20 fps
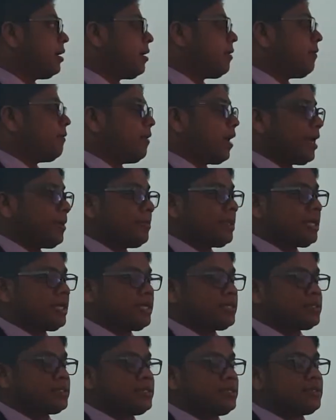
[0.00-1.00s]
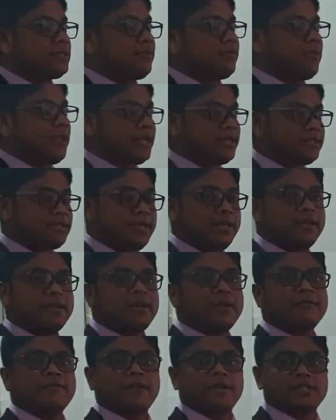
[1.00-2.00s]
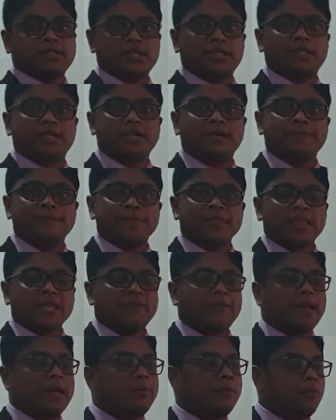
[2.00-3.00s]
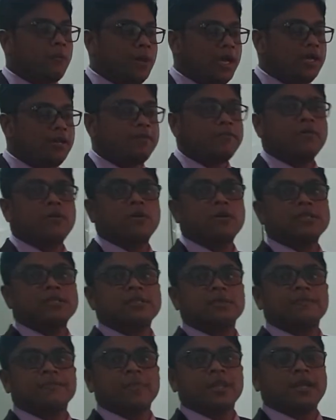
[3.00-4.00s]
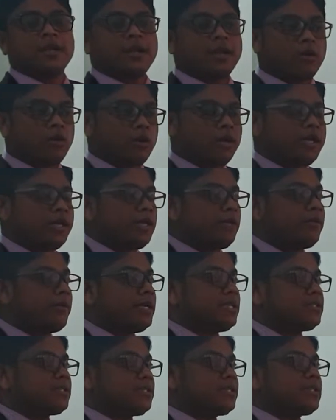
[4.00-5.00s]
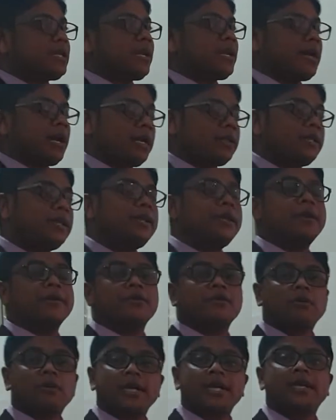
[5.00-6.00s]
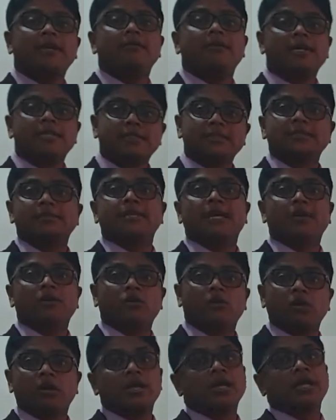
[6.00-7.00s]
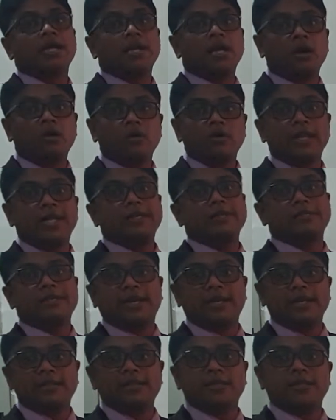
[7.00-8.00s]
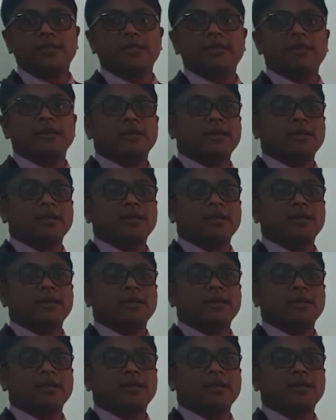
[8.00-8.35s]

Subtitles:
Why? Because this is a very secret facility where mobile phones, recording devices and other electronic devices are not allowed inside the